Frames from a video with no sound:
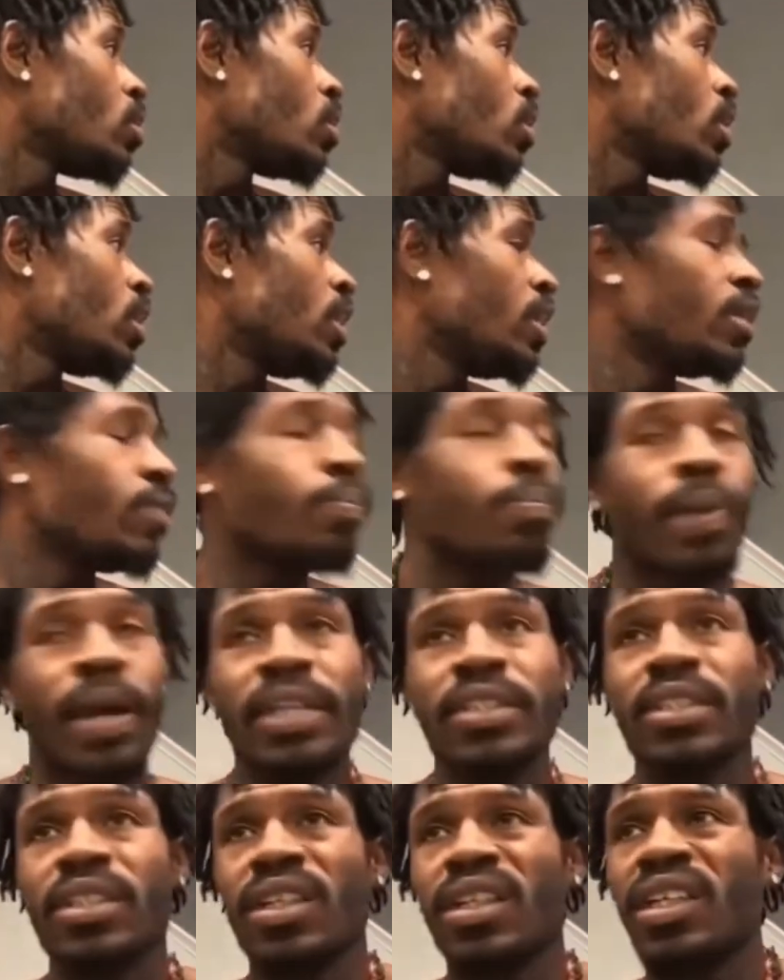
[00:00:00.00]
He
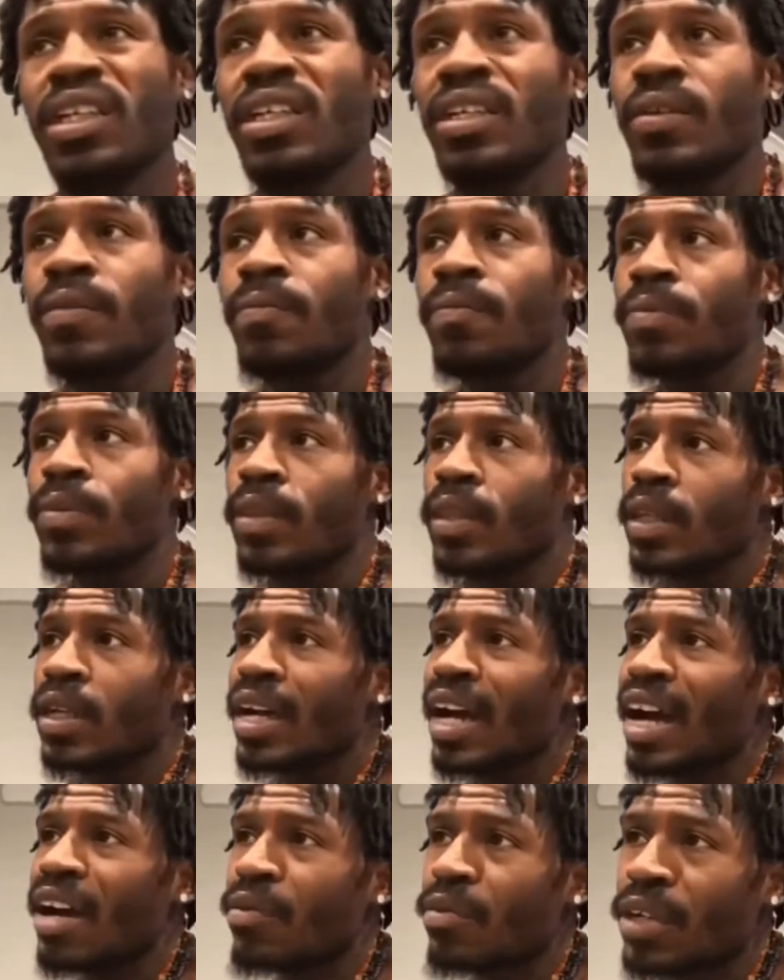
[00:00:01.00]
basically,
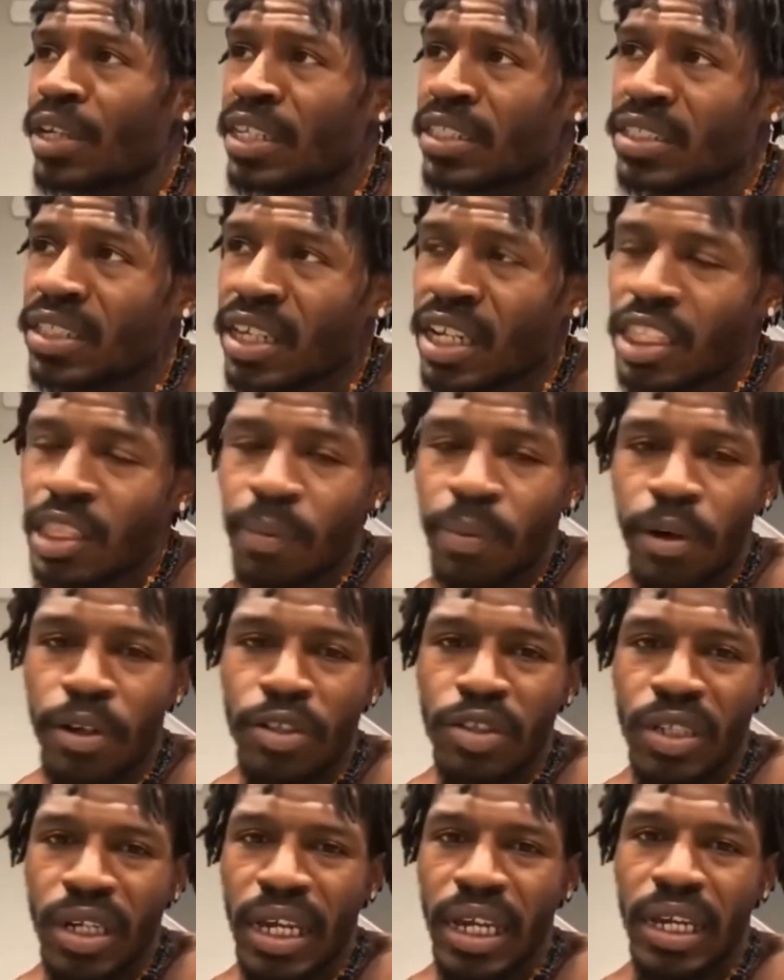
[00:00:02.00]
Kyrie is another
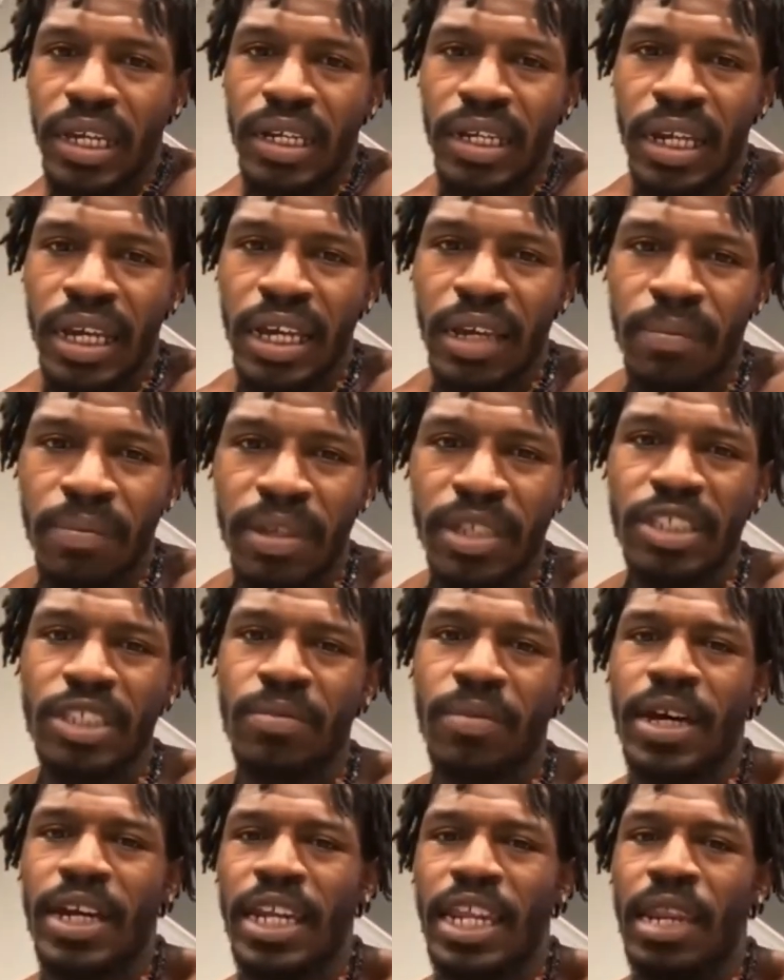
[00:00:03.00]
person that could be
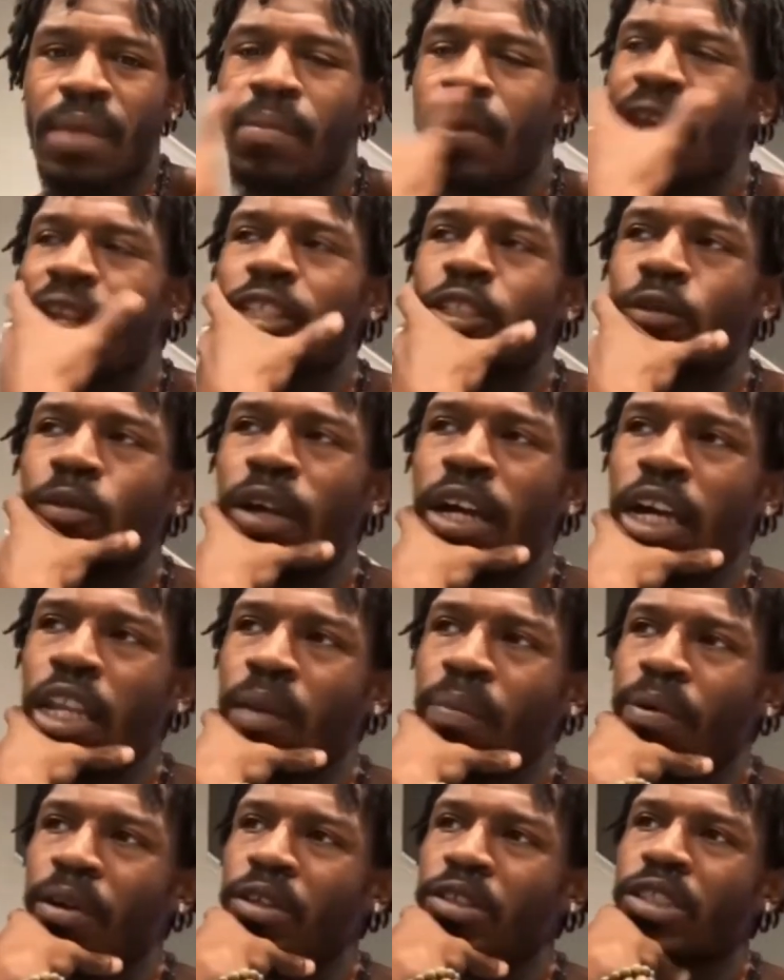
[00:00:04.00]
somebody in NBA that's a
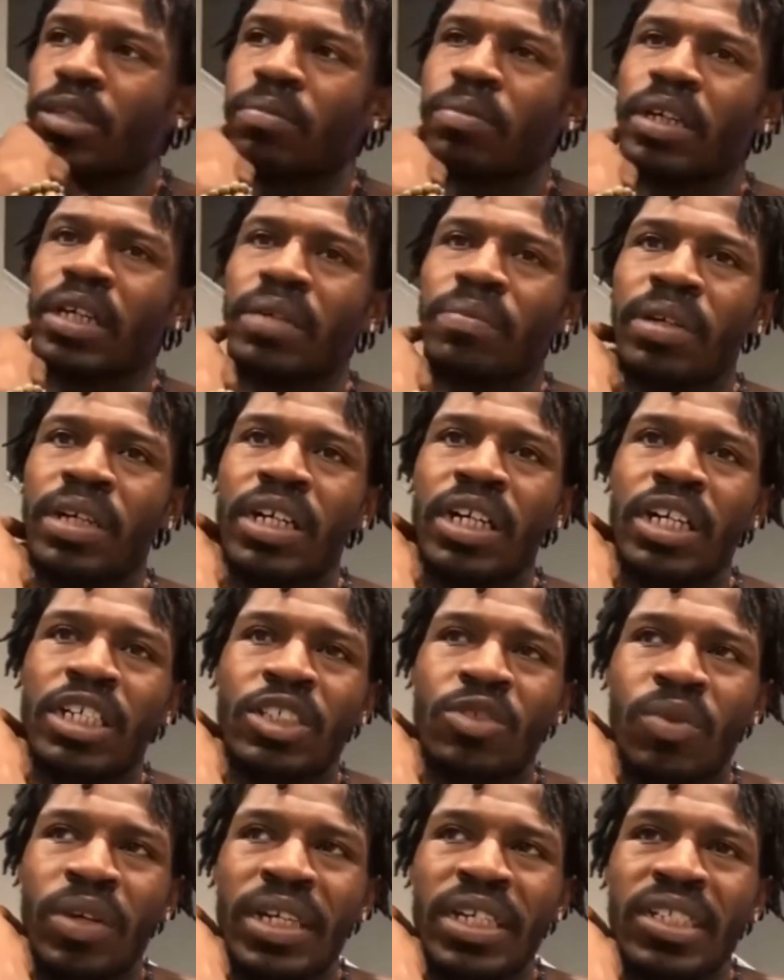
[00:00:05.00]
regular person, but
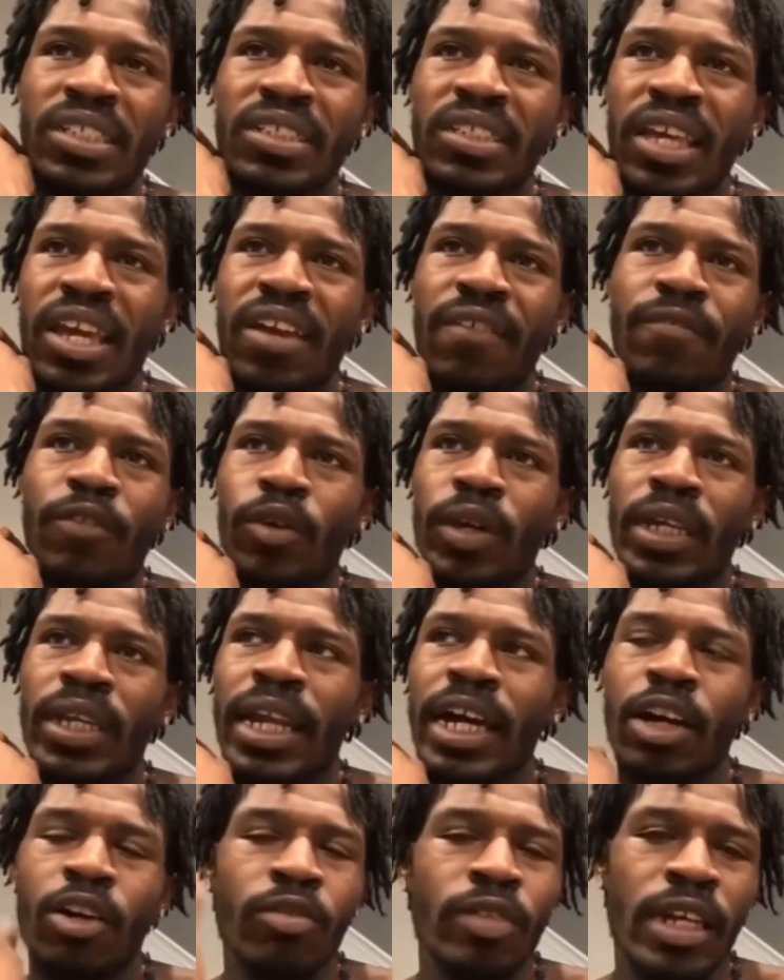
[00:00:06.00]
because of what he stands for, they're
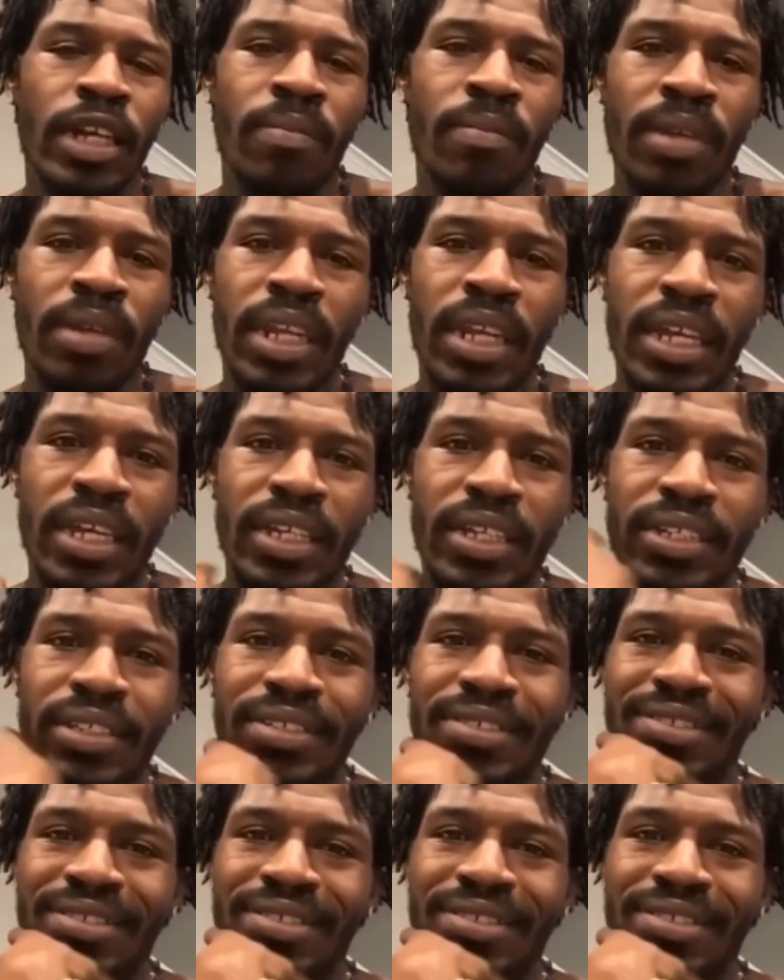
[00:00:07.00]
not going to let him be that.